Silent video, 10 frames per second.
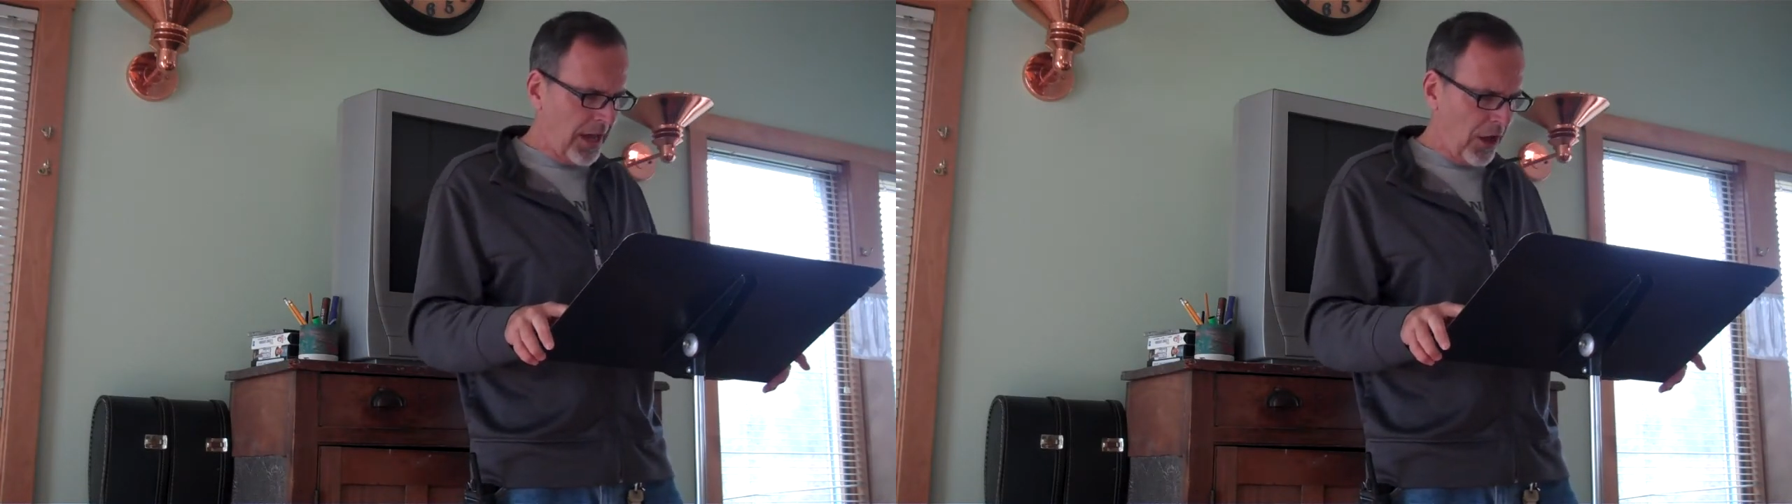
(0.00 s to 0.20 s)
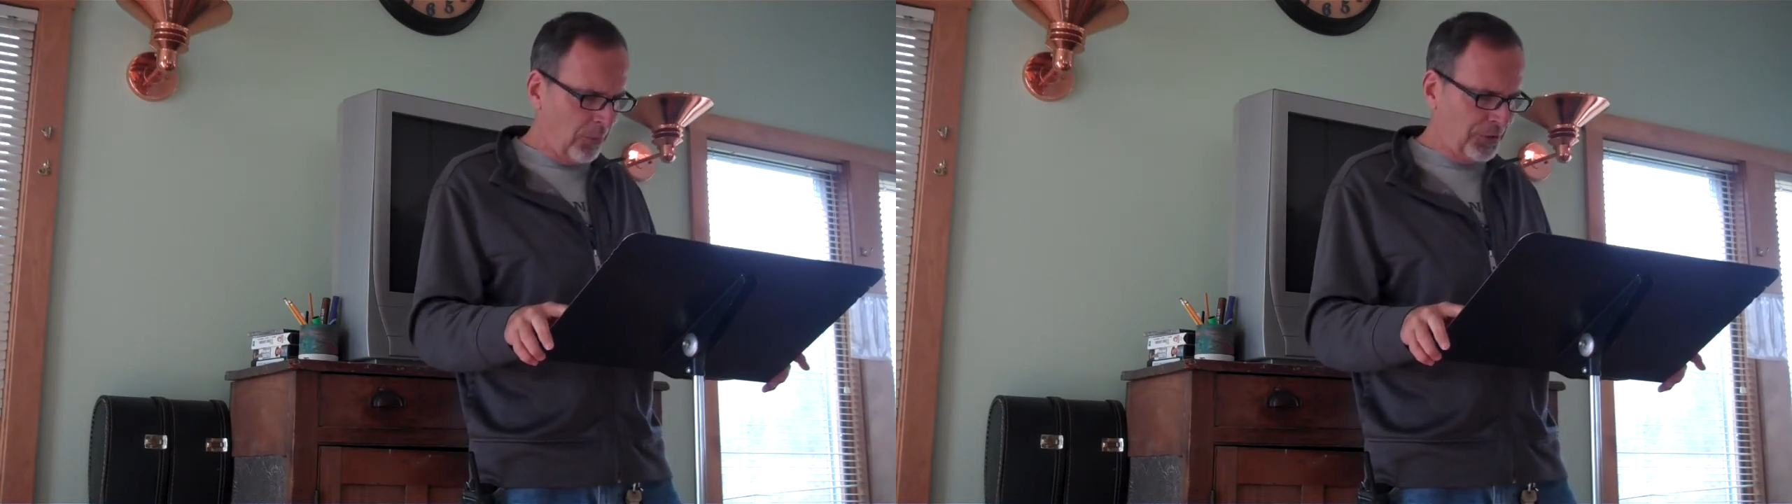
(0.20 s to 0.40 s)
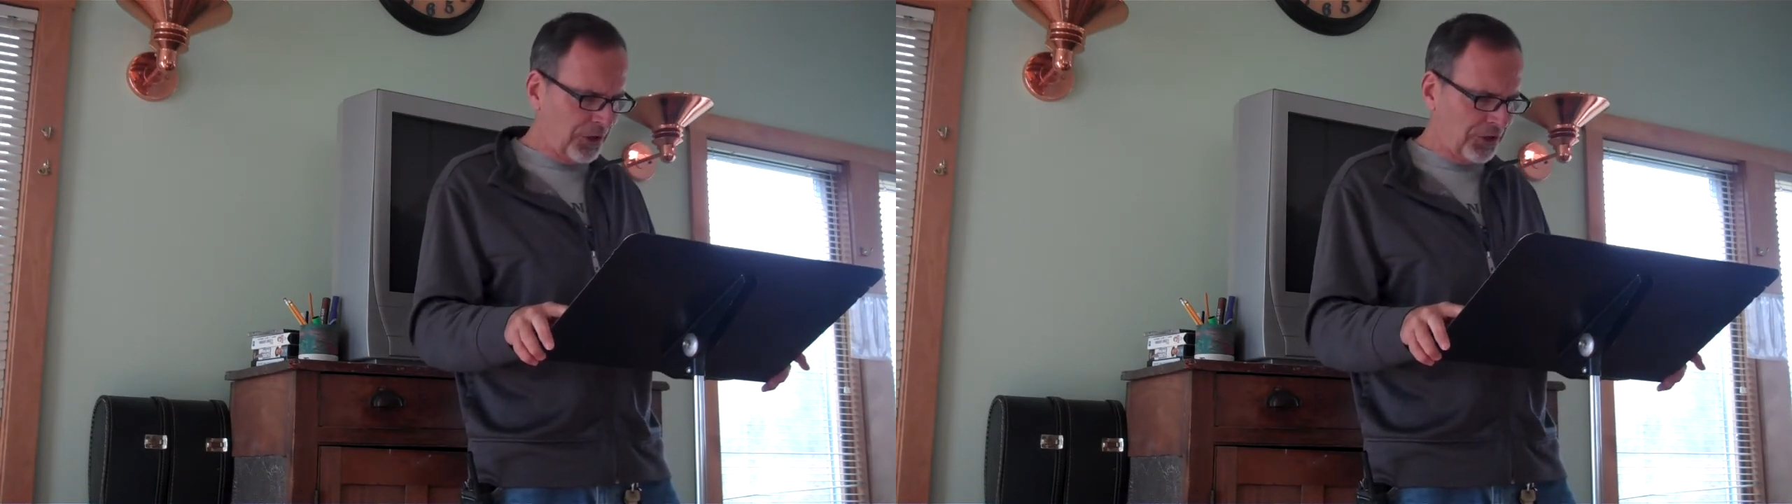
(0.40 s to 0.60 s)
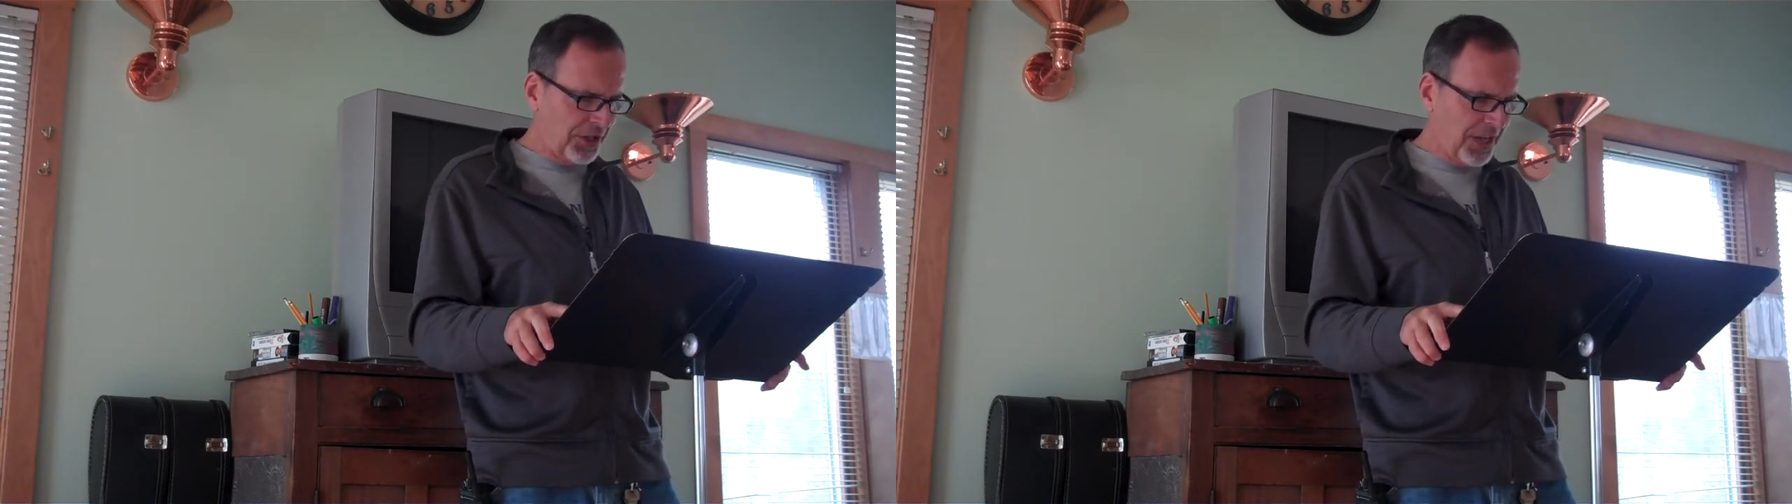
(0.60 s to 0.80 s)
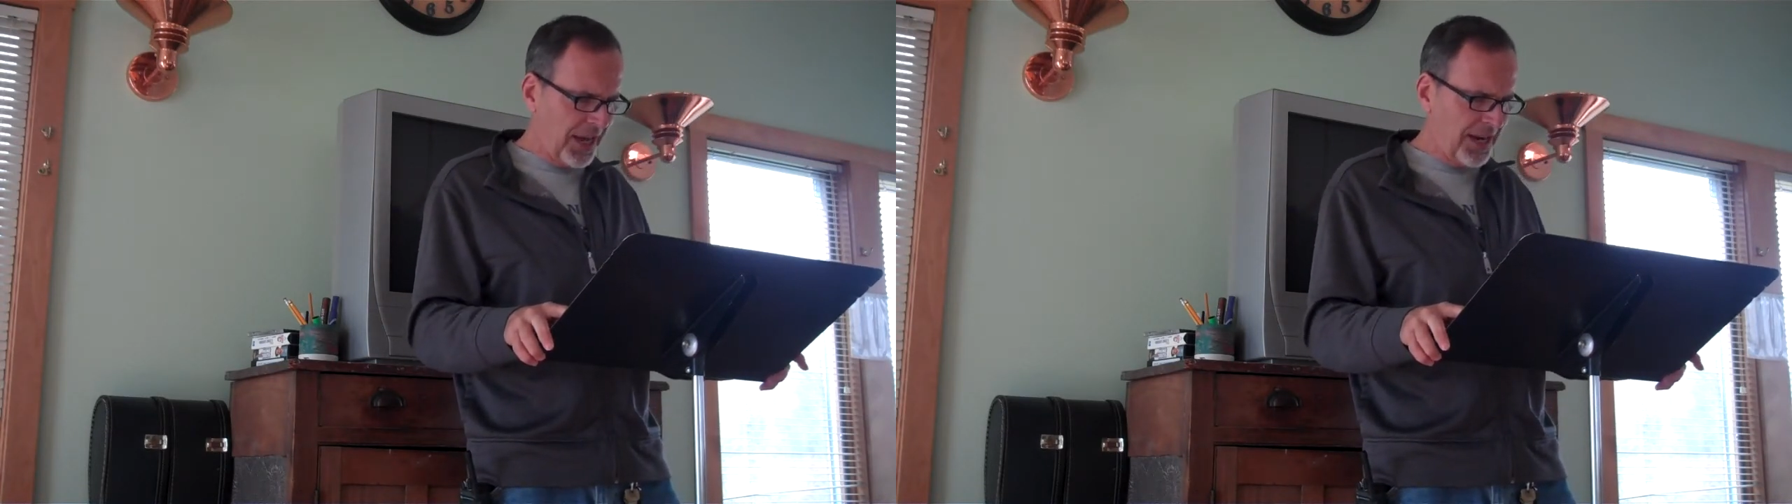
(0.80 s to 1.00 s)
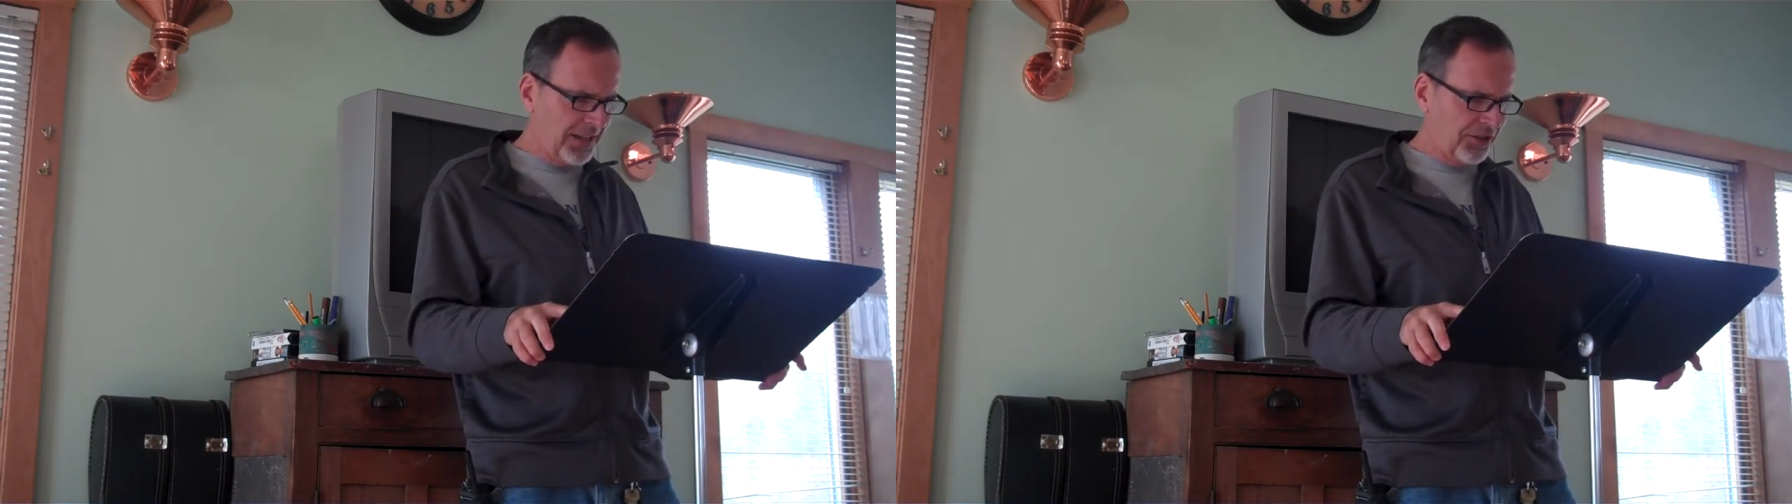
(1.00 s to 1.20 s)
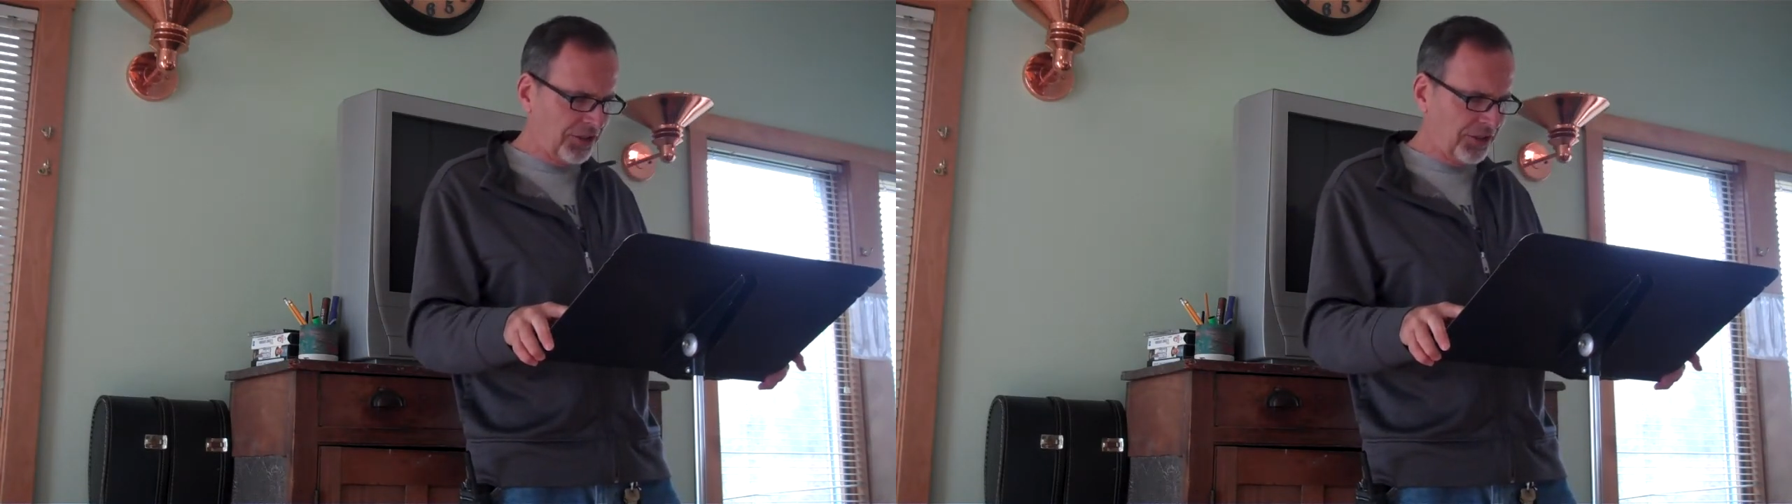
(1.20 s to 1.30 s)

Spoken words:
helps us gain a